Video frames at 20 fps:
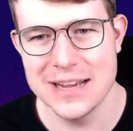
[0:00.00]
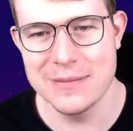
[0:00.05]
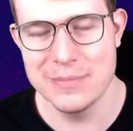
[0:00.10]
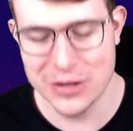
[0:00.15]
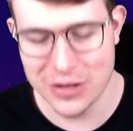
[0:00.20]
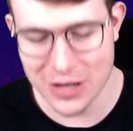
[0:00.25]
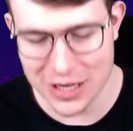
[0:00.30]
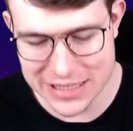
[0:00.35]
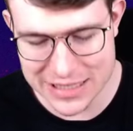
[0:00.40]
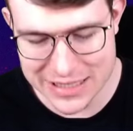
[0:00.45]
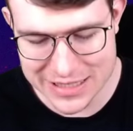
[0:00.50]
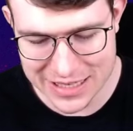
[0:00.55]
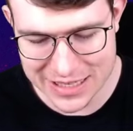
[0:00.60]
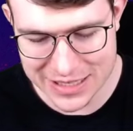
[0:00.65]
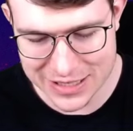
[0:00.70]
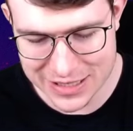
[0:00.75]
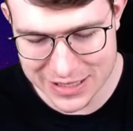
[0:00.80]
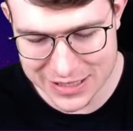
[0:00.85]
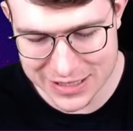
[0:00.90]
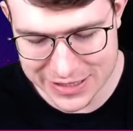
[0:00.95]
because it's
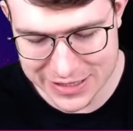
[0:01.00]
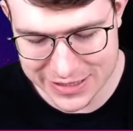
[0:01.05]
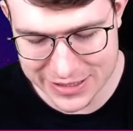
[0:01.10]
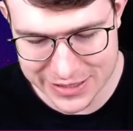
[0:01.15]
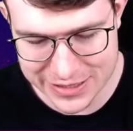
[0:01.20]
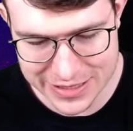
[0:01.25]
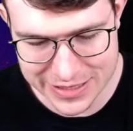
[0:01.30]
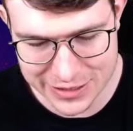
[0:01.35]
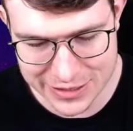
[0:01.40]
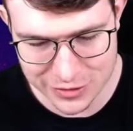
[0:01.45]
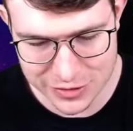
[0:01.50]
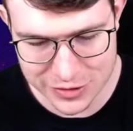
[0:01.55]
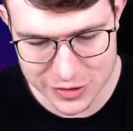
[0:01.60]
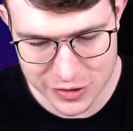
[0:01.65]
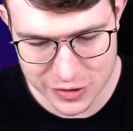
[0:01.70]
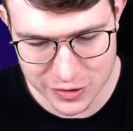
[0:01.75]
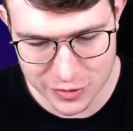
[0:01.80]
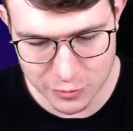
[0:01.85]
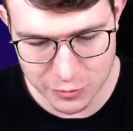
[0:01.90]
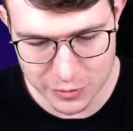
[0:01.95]
like, it looks
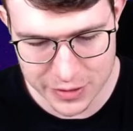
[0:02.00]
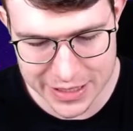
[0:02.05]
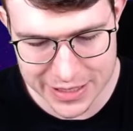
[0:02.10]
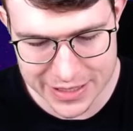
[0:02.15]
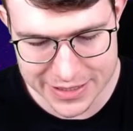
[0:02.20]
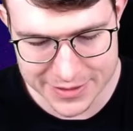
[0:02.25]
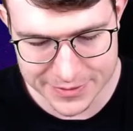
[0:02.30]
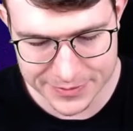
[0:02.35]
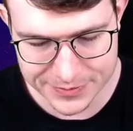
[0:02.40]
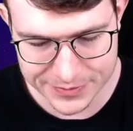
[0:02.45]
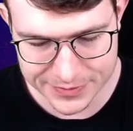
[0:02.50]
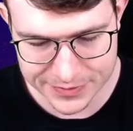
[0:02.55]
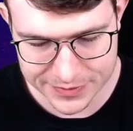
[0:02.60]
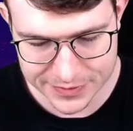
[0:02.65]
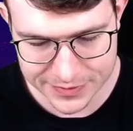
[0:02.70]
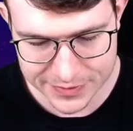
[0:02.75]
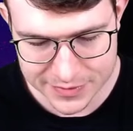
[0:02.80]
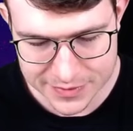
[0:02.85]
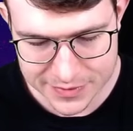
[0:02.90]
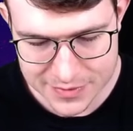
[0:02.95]
so weird.
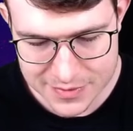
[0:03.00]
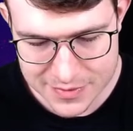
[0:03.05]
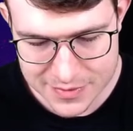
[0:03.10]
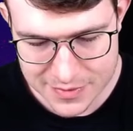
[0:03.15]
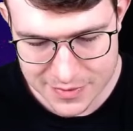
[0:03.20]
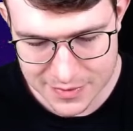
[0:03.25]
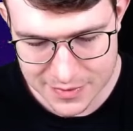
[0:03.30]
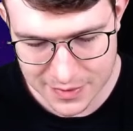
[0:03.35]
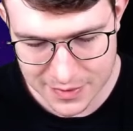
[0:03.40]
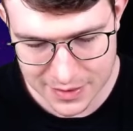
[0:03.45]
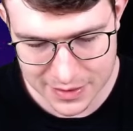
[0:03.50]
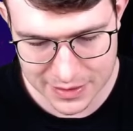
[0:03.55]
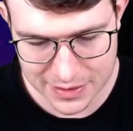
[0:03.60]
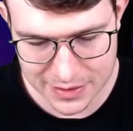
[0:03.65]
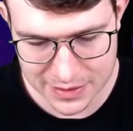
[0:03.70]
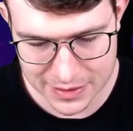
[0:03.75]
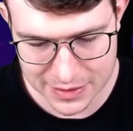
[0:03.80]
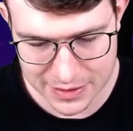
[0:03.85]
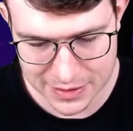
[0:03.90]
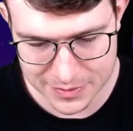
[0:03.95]

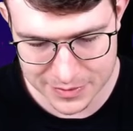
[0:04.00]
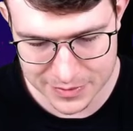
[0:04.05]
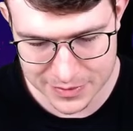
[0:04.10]
I